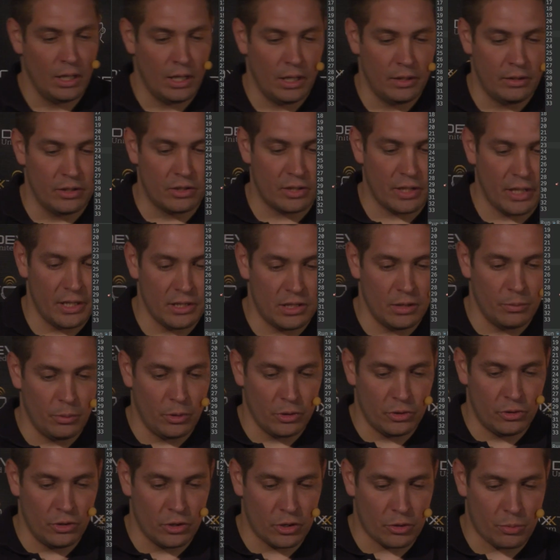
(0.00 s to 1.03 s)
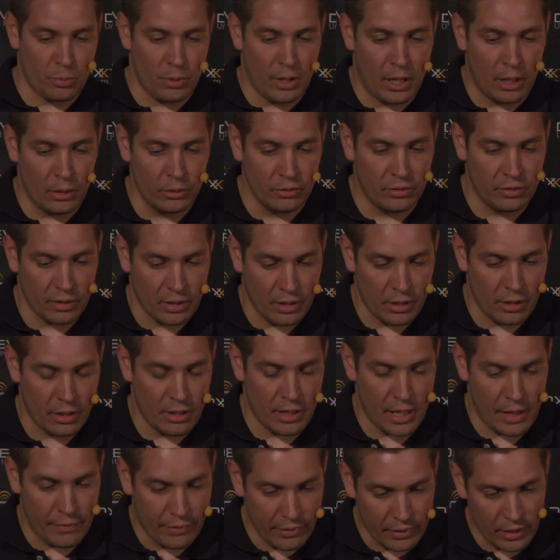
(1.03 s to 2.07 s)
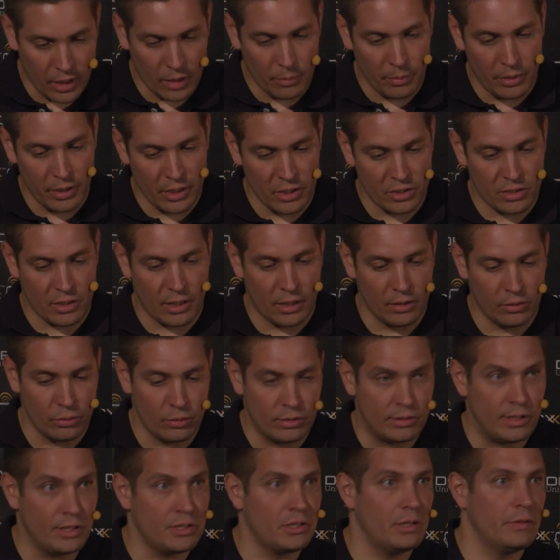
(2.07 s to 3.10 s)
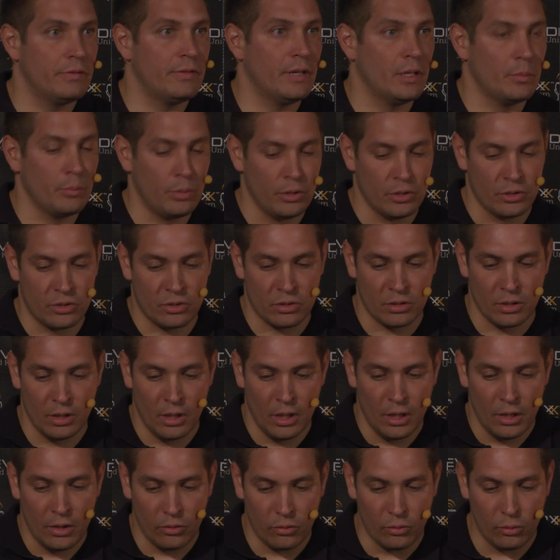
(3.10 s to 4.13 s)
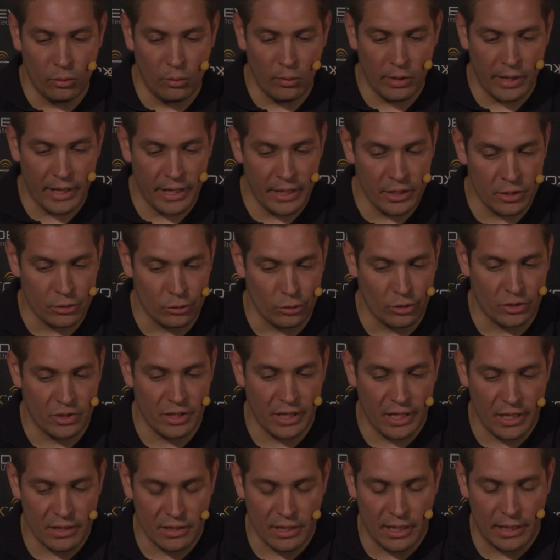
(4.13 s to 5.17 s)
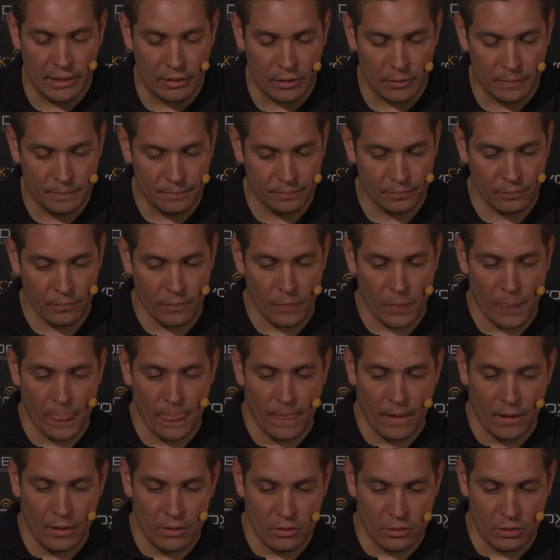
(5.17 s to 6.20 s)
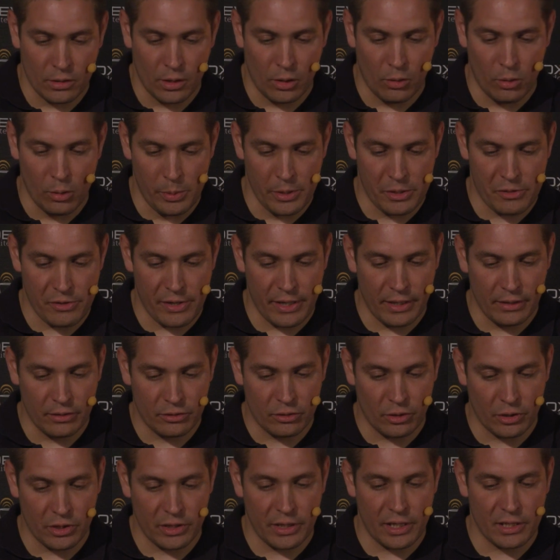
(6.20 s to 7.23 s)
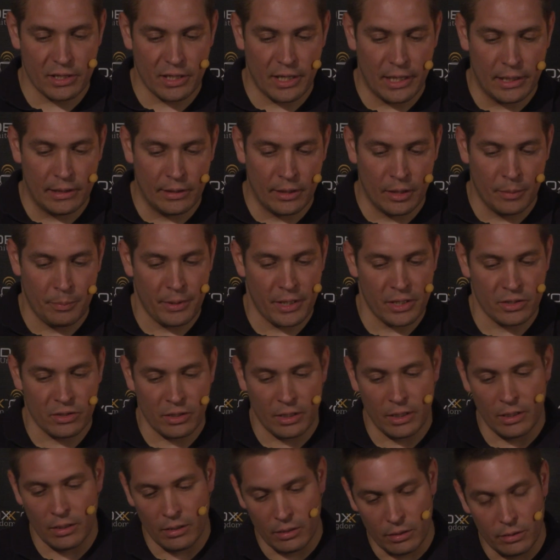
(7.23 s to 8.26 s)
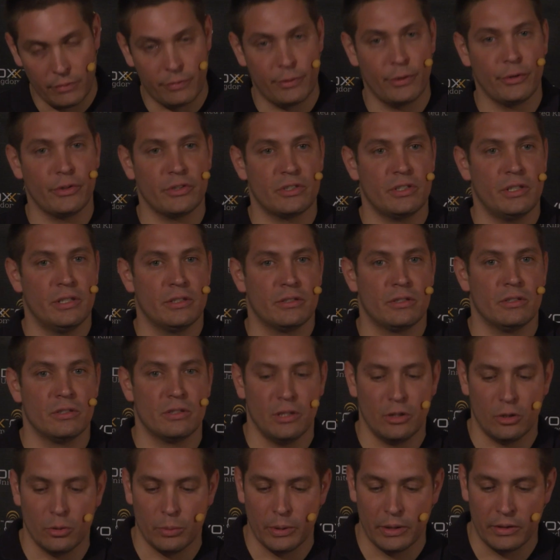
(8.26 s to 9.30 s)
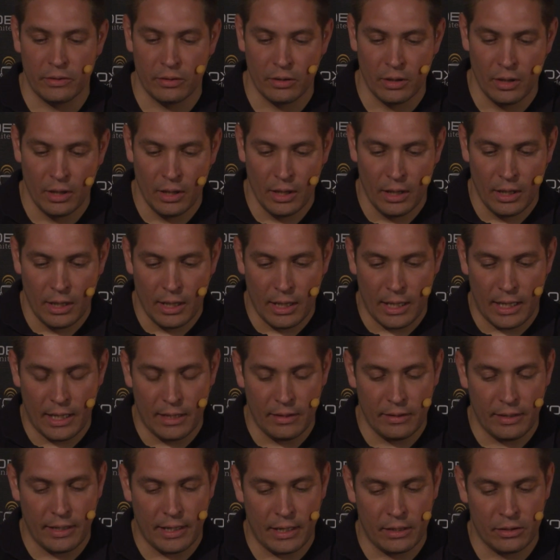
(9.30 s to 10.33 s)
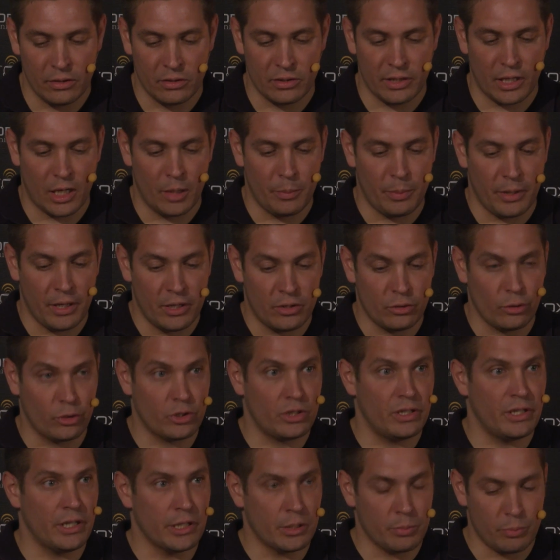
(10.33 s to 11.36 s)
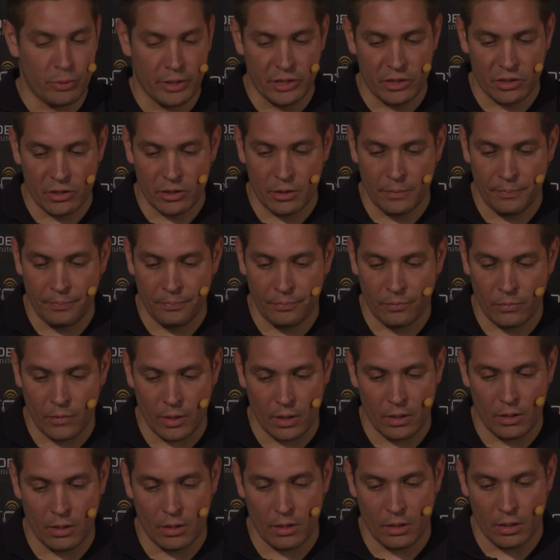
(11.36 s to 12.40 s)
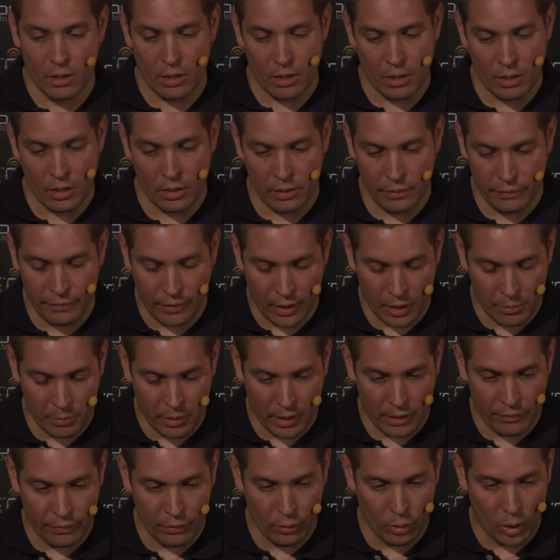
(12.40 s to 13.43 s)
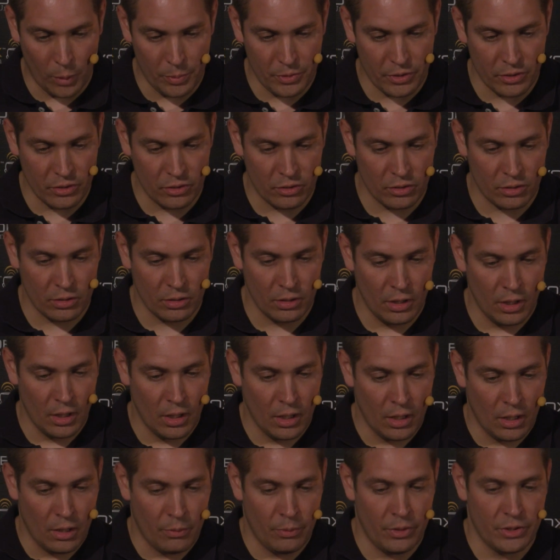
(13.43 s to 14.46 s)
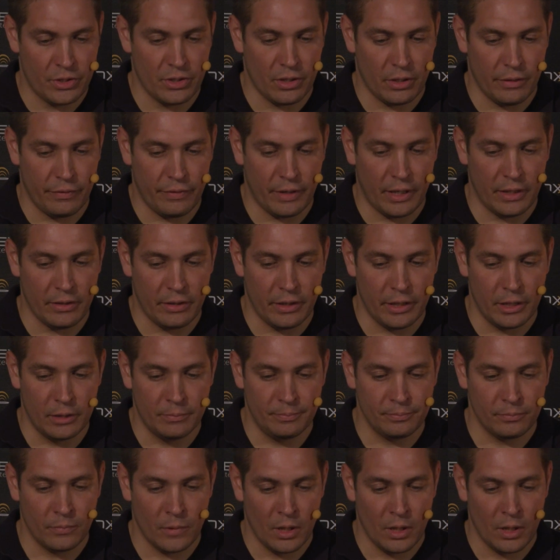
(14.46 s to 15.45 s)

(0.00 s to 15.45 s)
In this case, it will just route everything being sent to /event bus to a sock.js handler. So we'll be creating a sock.js handler, passing the Vert.x instance into it, and then set up a sock.js bridge defined by a few options, which are defined here.